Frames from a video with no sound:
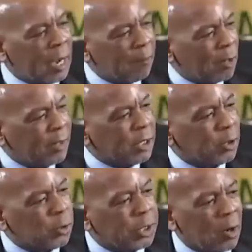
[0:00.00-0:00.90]
about the
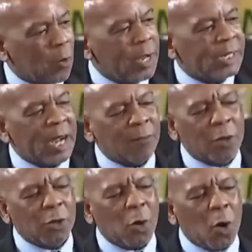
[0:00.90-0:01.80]
social wage, I'm
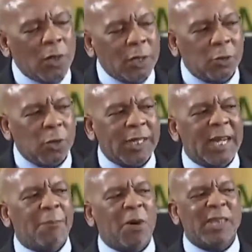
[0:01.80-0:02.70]
not only talking
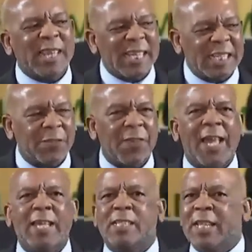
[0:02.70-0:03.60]
about
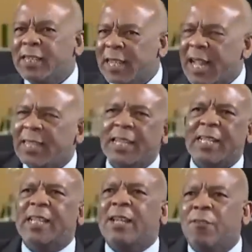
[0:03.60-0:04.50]
transfers. The
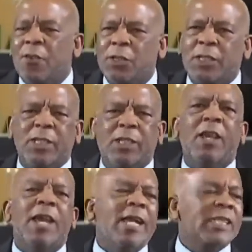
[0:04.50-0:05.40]
340
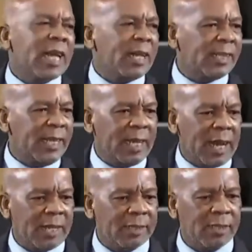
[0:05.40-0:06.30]
SRD
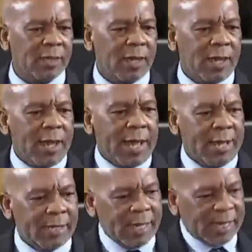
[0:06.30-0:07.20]
grant
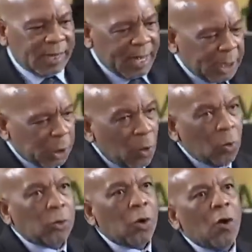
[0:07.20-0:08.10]
is the
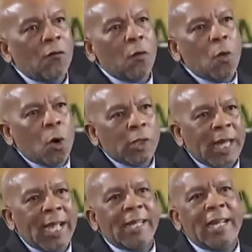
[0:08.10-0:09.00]
threshold of water
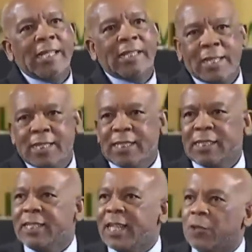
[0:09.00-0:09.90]
and
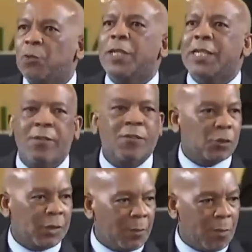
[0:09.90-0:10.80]
electricity that we give
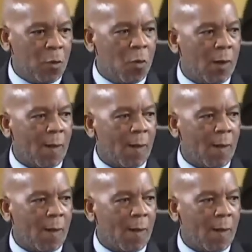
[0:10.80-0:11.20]
to the poor.